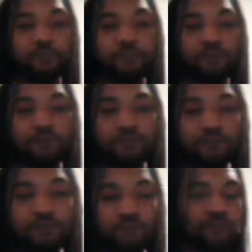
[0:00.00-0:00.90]

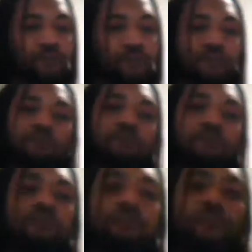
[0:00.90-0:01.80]
Nobody speaks.